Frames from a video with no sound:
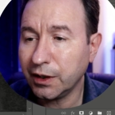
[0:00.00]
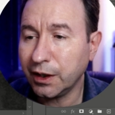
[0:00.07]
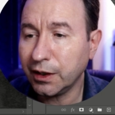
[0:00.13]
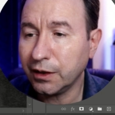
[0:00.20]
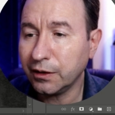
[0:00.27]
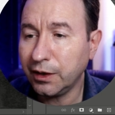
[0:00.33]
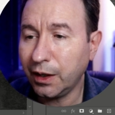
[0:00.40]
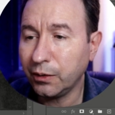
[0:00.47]

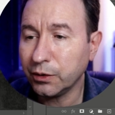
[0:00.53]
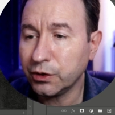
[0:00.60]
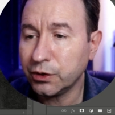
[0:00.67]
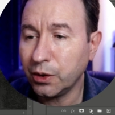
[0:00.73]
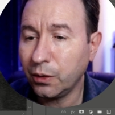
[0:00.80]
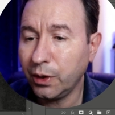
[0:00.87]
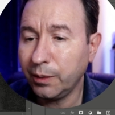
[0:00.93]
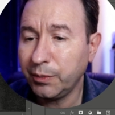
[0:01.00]
like that'll
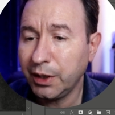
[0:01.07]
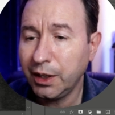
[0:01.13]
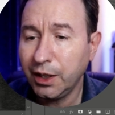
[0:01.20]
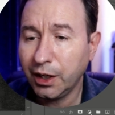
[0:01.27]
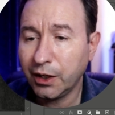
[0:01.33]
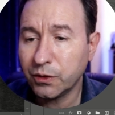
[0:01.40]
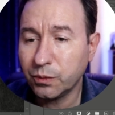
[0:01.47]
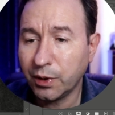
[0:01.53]
show up.
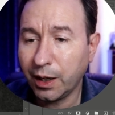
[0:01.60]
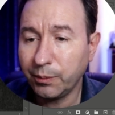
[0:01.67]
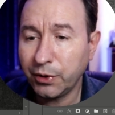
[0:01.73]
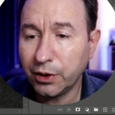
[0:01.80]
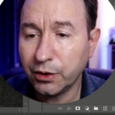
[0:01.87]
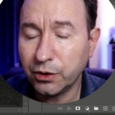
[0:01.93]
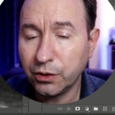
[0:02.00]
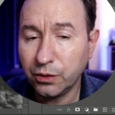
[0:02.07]
Because what I'm going
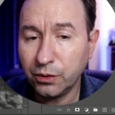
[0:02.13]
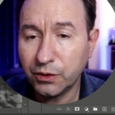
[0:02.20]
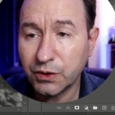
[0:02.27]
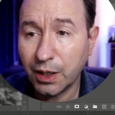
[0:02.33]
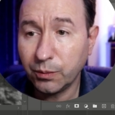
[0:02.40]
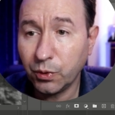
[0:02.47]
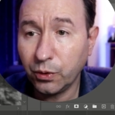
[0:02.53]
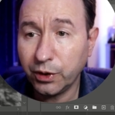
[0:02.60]
to do is
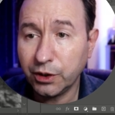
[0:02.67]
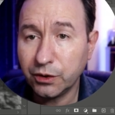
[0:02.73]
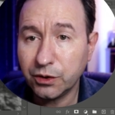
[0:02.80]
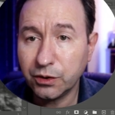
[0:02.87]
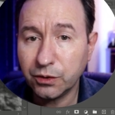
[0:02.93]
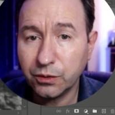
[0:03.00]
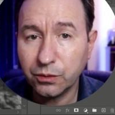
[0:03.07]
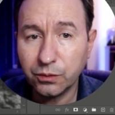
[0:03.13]
I'm going
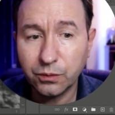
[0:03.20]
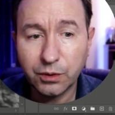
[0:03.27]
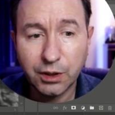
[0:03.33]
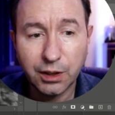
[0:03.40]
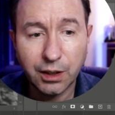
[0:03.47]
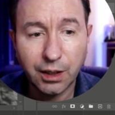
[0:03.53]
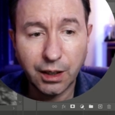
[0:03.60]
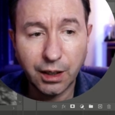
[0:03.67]
to
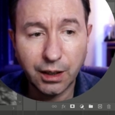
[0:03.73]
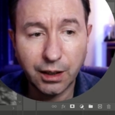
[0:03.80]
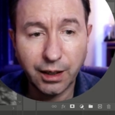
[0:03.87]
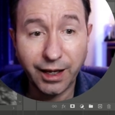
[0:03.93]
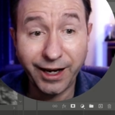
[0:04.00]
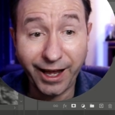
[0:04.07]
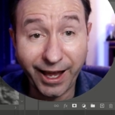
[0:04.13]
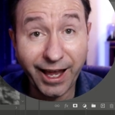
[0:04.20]

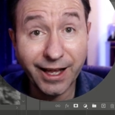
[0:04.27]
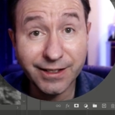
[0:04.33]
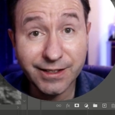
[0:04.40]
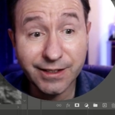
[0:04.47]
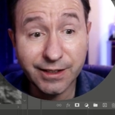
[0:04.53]
enhance